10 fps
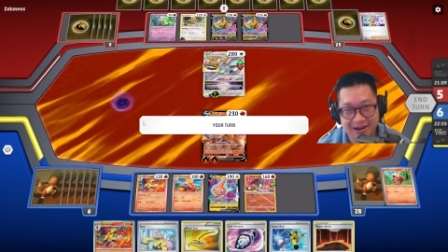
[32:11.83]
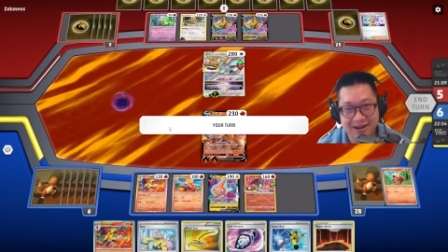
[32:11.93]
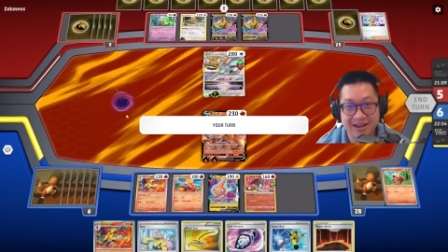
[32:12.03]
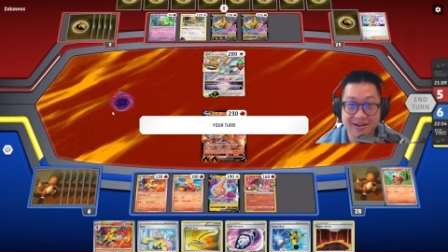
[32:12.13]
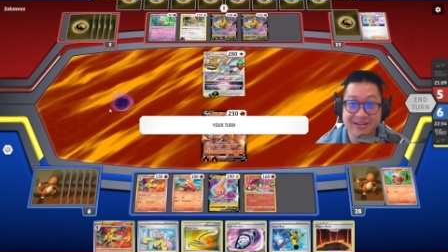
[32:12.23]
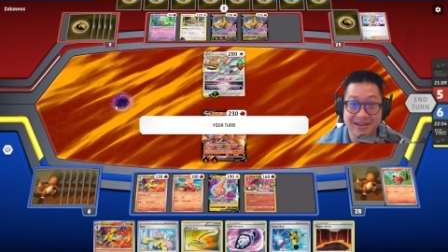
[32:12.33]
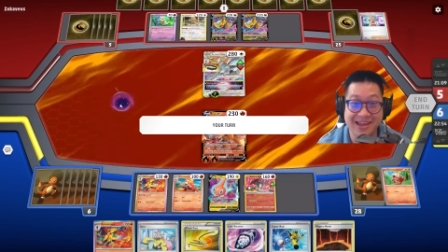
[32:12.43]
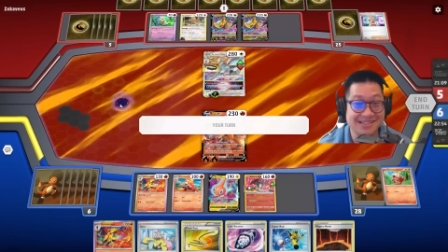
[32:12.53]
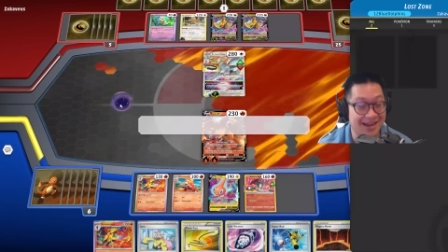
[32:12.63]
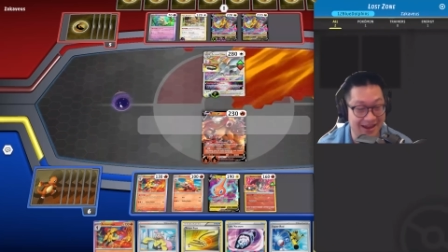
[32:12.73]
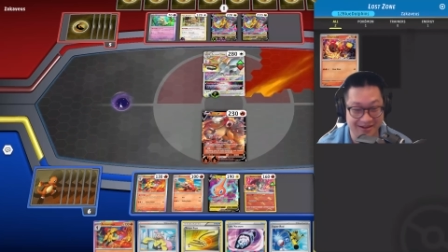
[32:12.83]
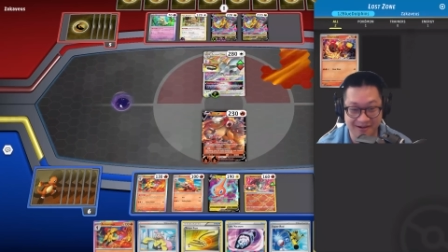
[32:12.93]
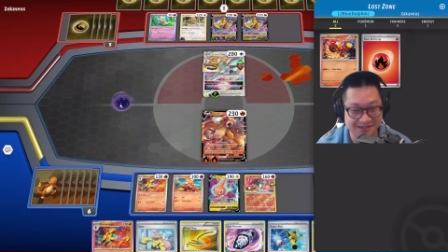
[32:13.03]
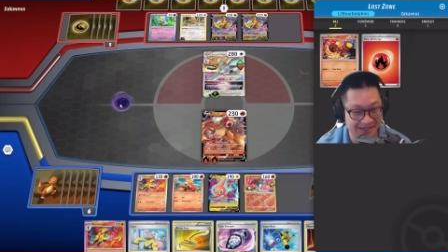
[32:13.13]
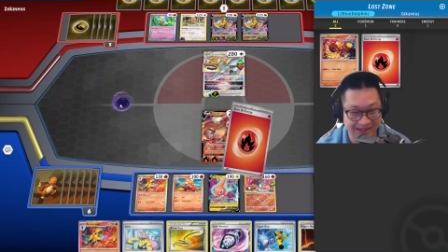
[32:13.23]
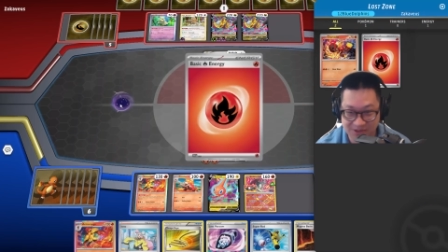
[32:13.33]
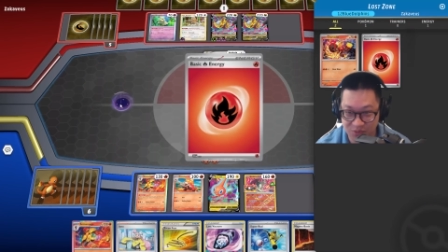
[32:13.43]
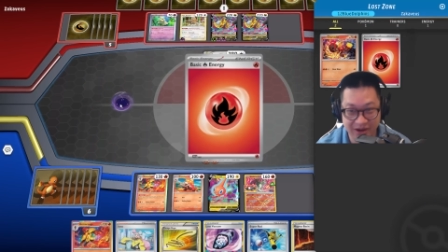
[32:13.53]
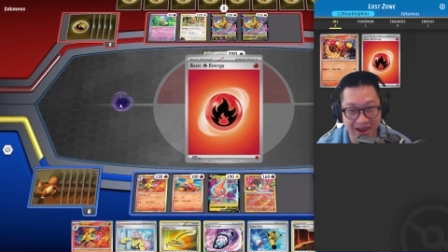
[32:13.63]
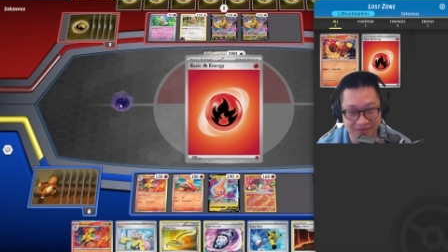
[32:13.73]
And I could. He's got eight cards in it.
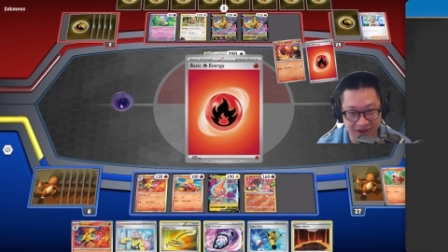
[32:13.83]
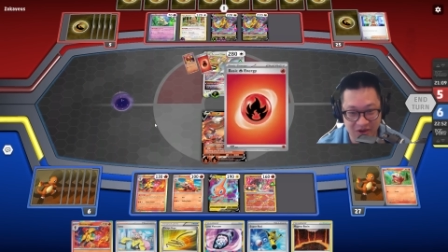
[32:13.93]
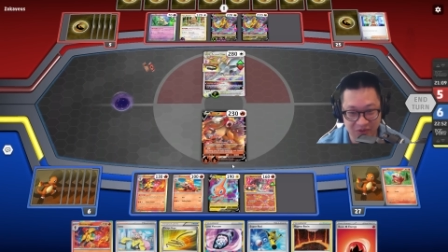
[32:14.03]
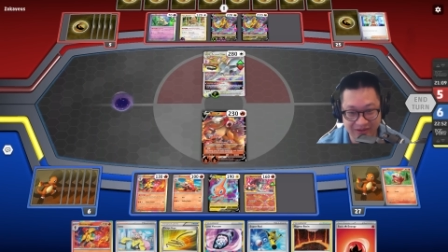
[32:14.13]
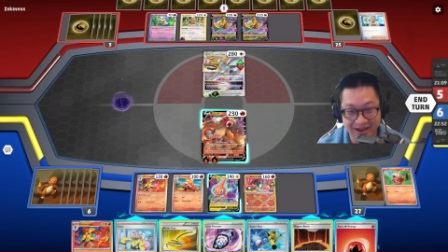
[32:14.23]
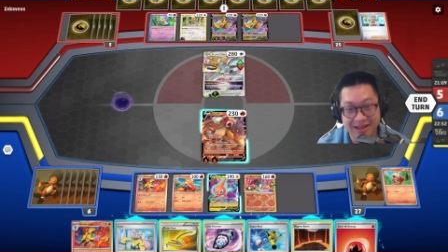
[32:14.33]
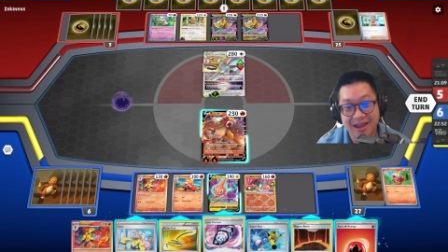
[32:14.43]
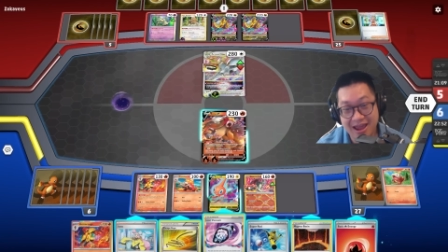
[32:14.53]
We're gonna have to Iono that.